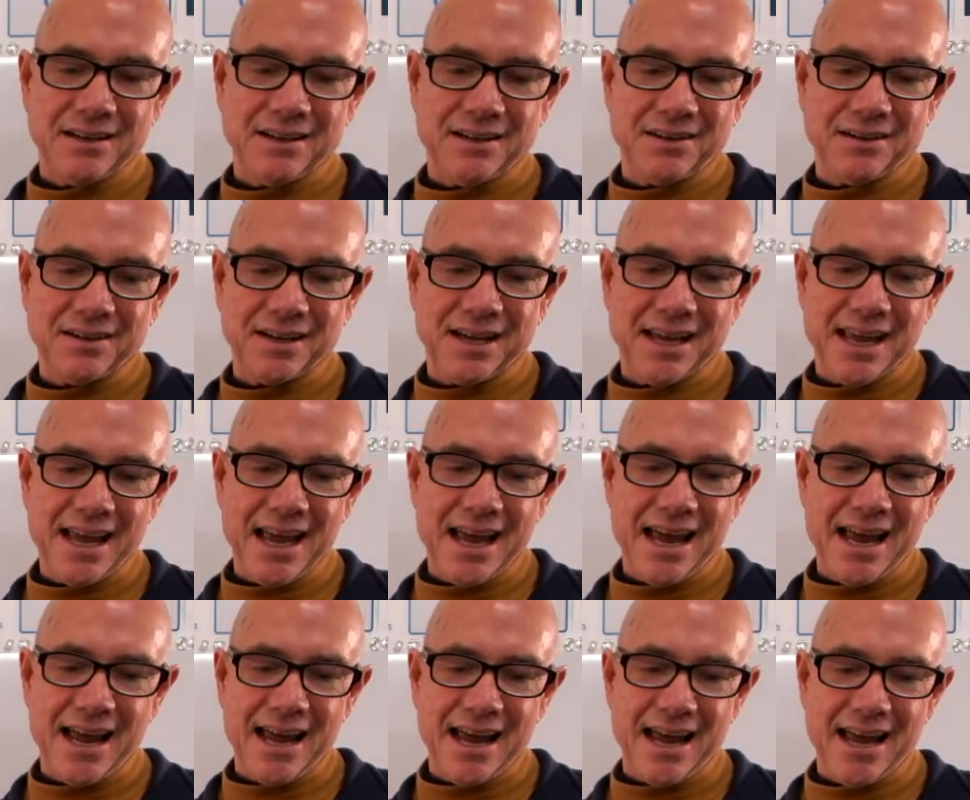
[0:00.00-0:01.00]

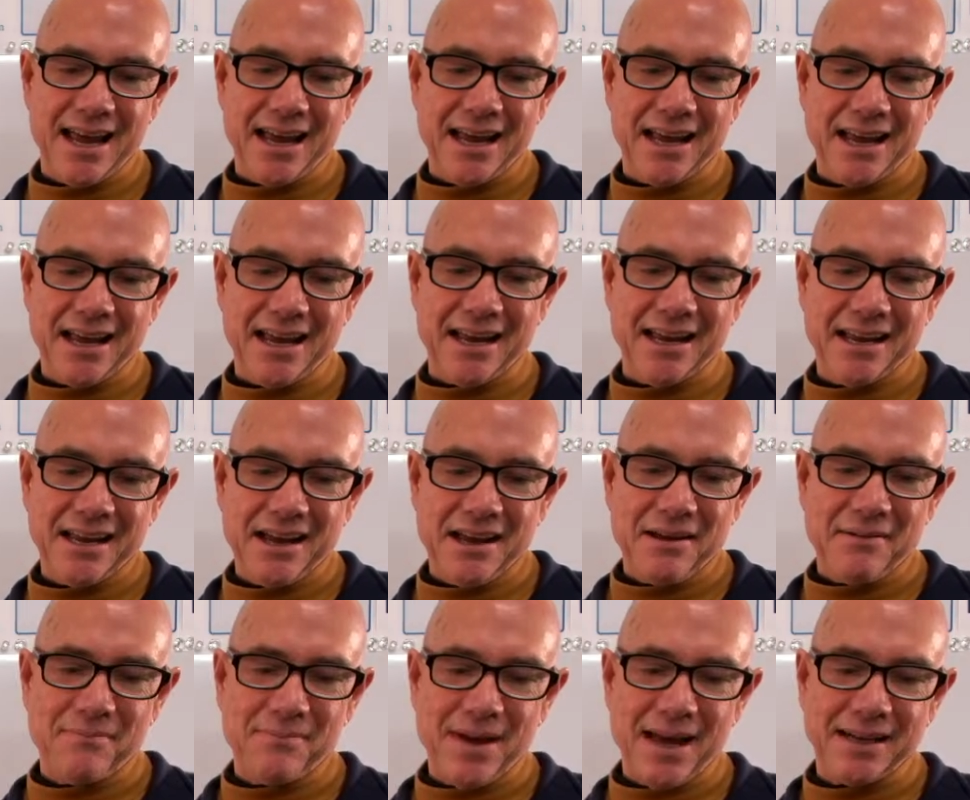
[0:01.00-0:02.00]
Okay,
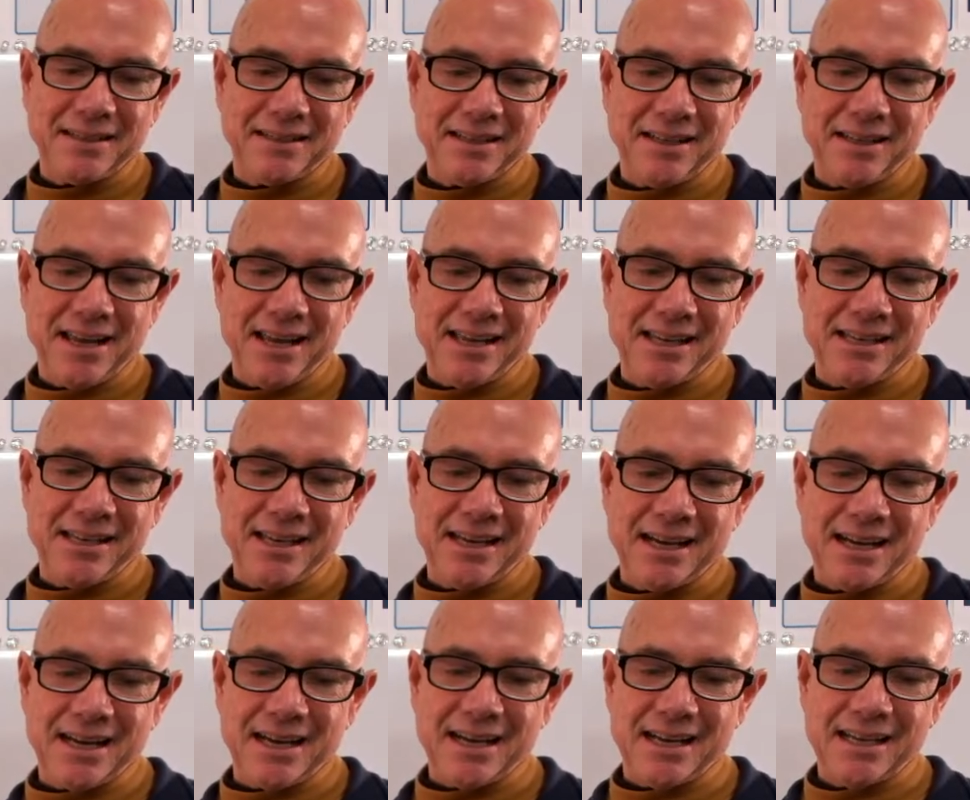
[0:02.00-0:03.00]

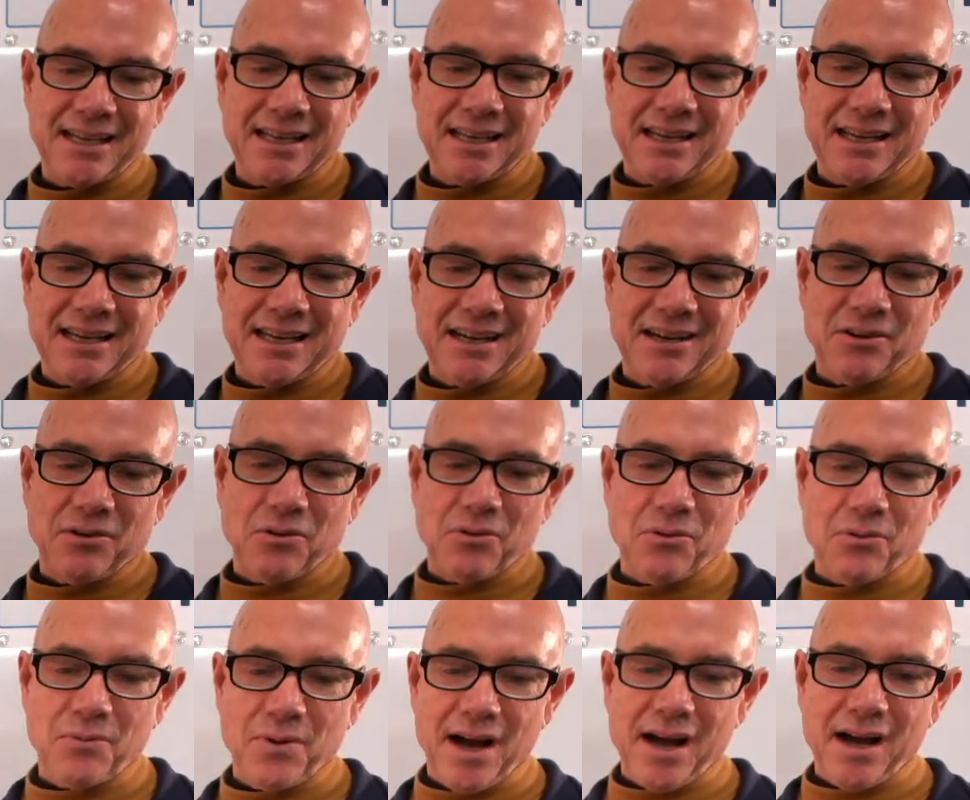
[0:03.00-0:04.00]
Magdalena,
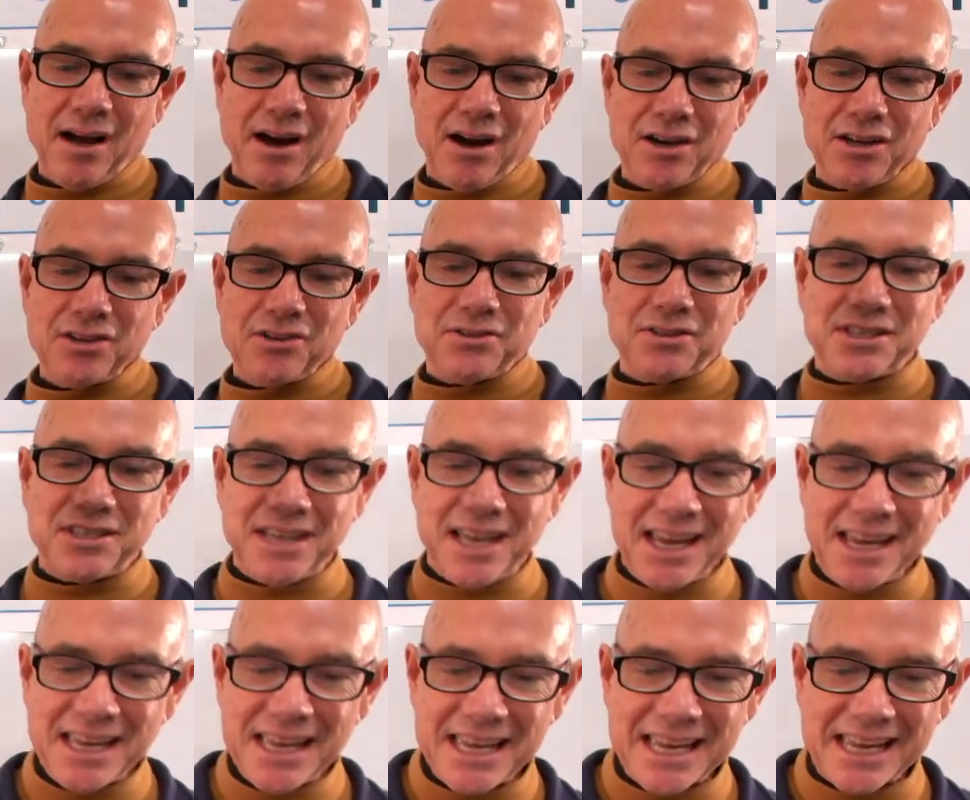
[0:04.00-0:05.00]
why are you
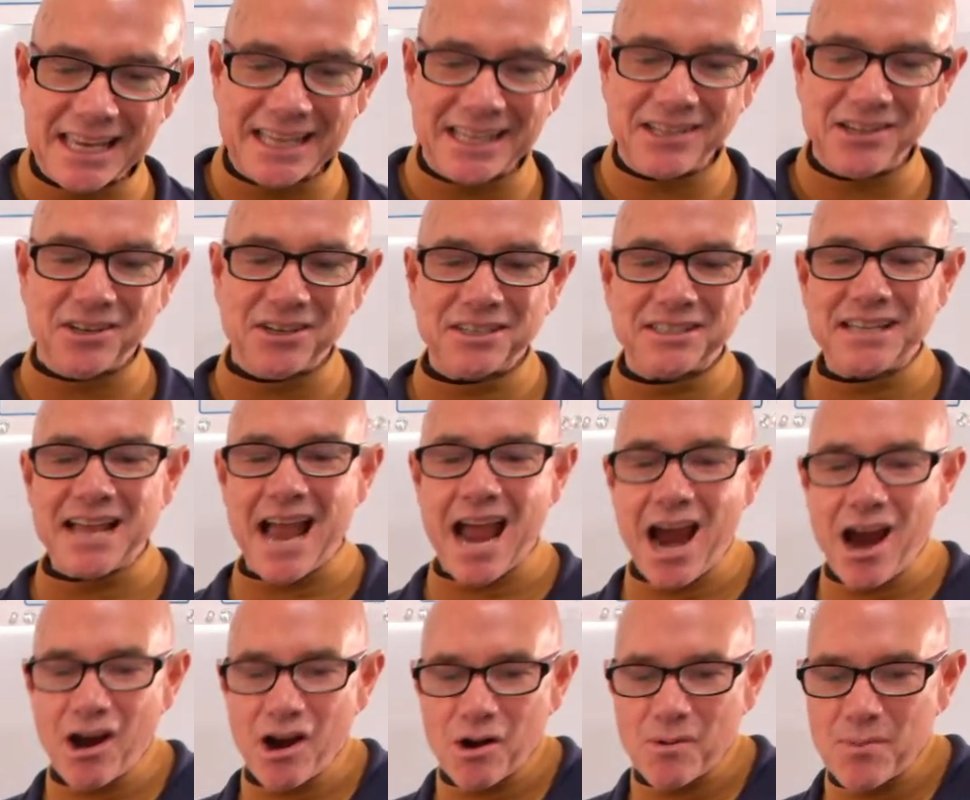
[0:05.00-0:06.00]
singing? You're
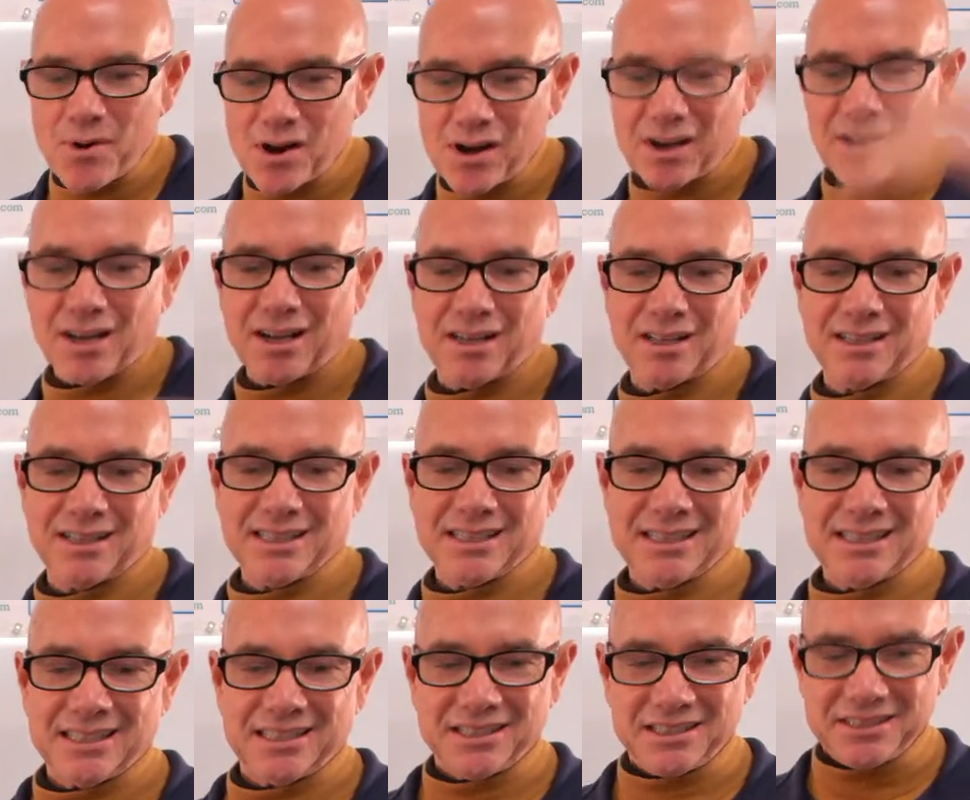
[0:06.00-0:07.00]
terrible.
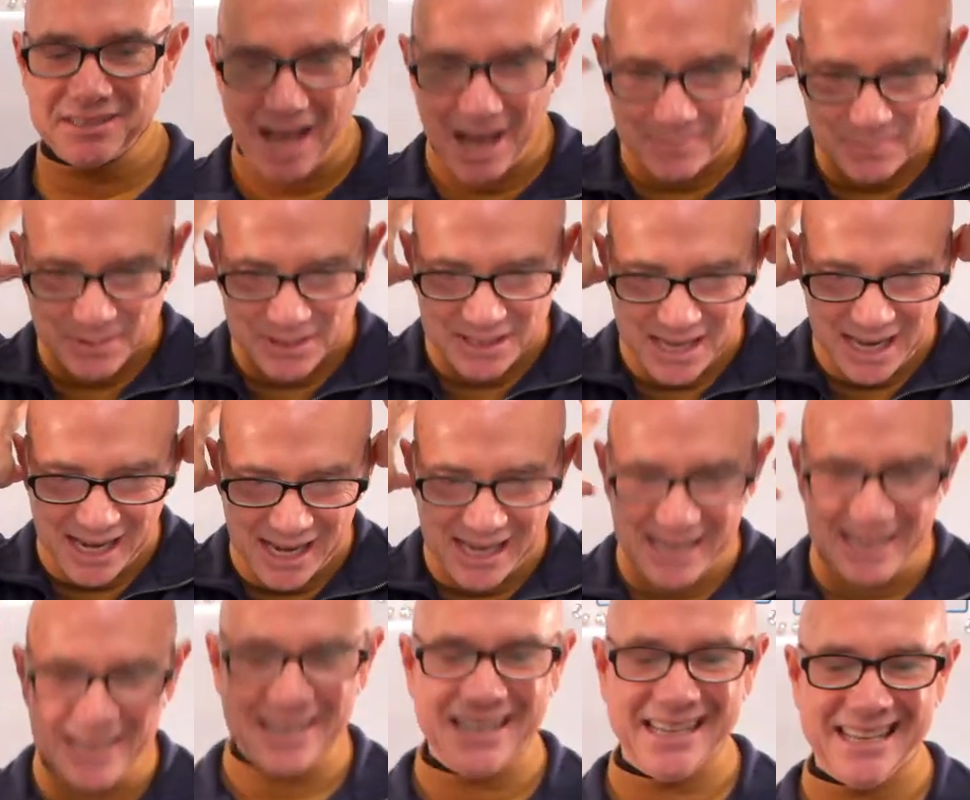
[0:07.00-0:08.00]
Stop
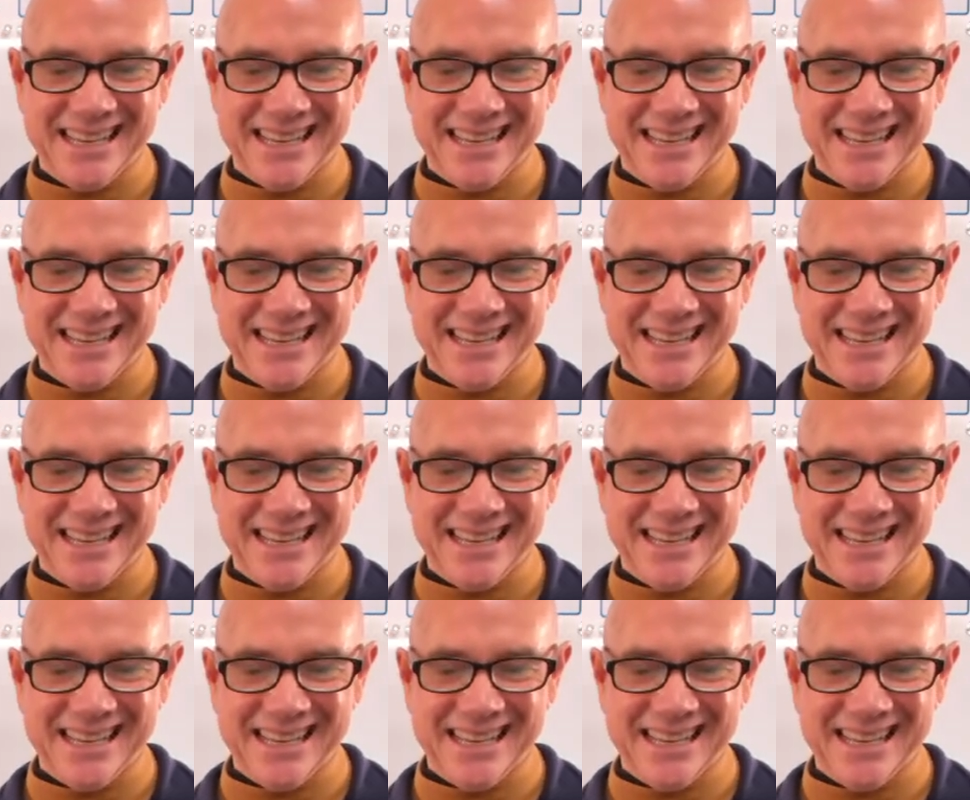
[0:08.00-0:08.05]
singing.